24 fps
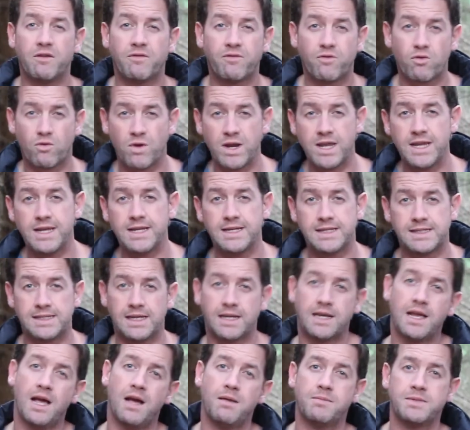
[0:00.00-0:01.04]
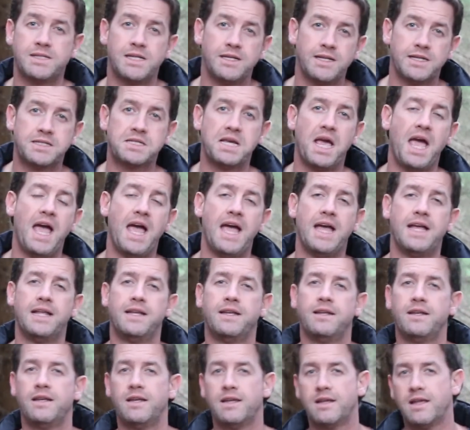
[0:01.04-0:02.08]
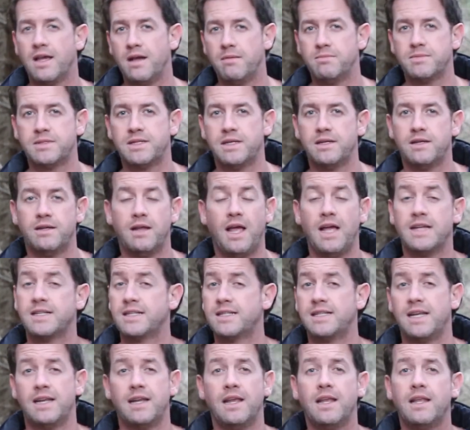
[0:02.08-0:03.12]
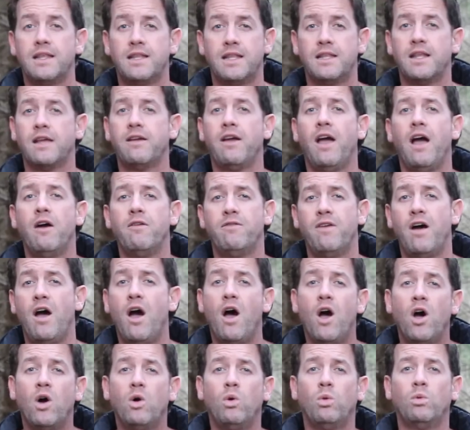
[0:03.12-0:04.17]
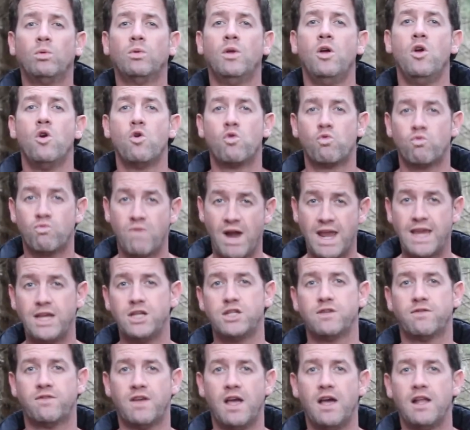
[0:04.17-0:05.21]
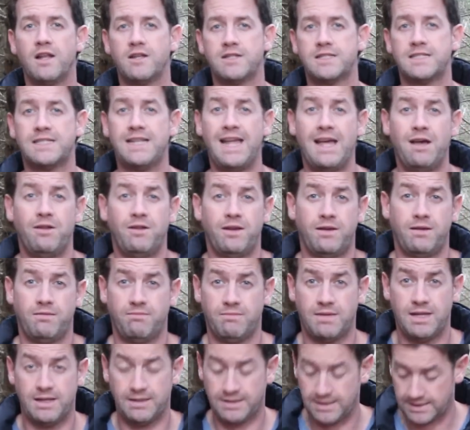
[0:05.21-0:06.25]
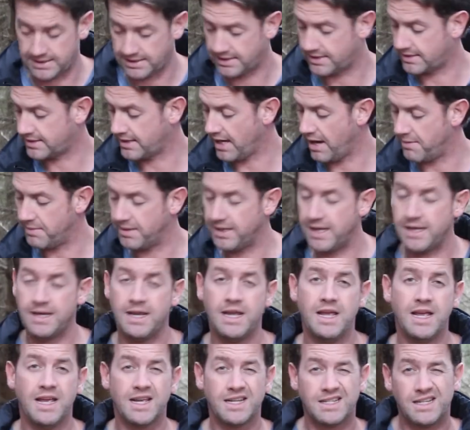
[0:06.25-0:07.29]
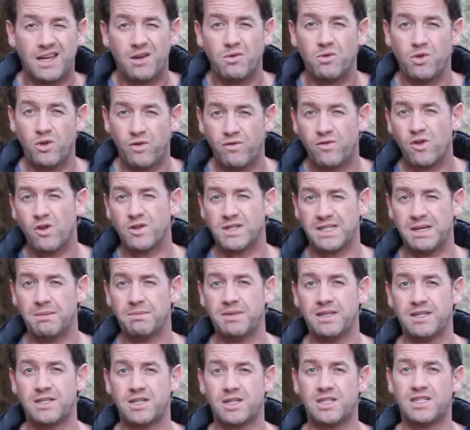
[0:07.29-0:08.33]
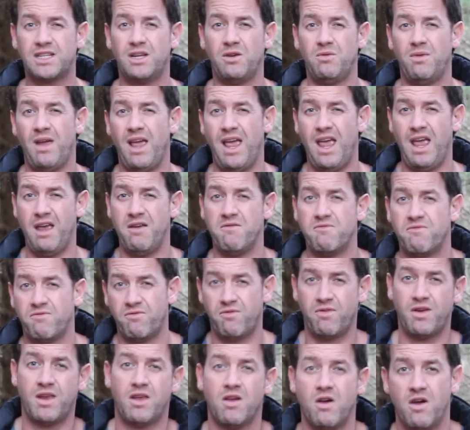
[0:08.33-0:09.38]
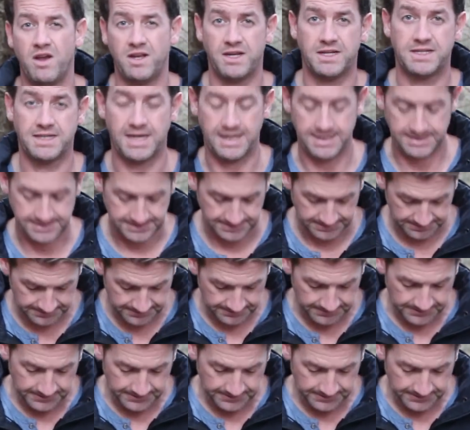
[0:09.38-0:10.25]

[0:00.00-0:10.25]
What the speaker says: greens, it comes in the tan, it comes in, as I said, they have a whole range of colors now that this is coming in, so you've got something to suit every kind of taste.